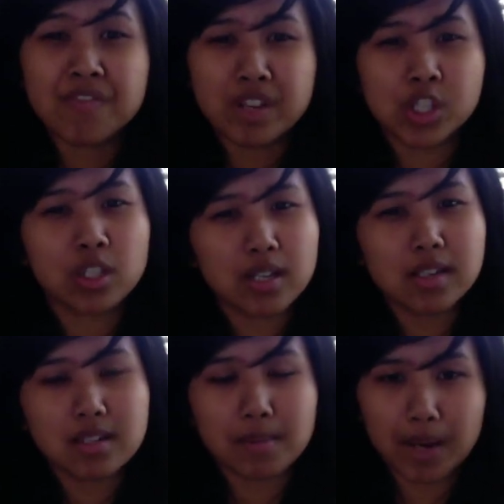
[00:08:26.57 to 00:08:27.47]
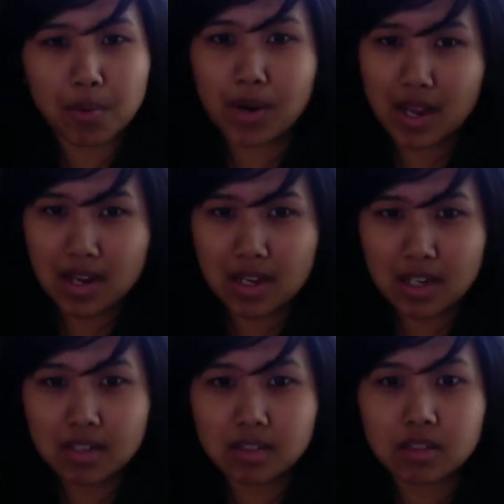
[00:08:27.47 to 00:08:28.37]
vigilant about what I
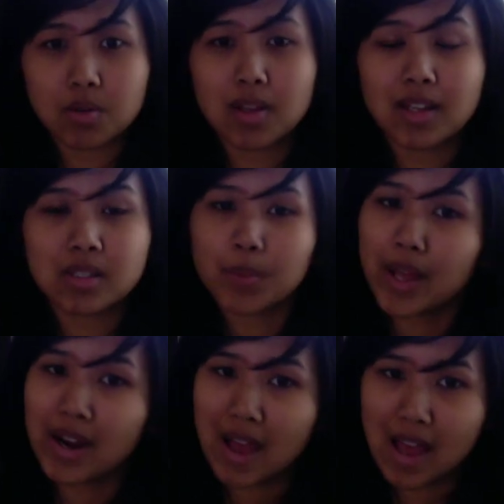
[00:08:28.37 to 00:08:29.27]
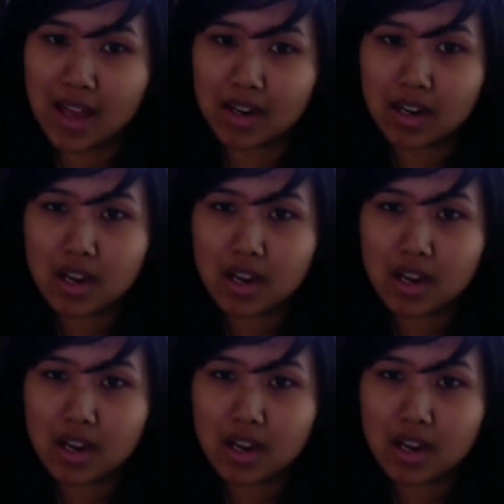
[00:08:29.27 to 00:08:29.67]
eat. So I like to plan ahead,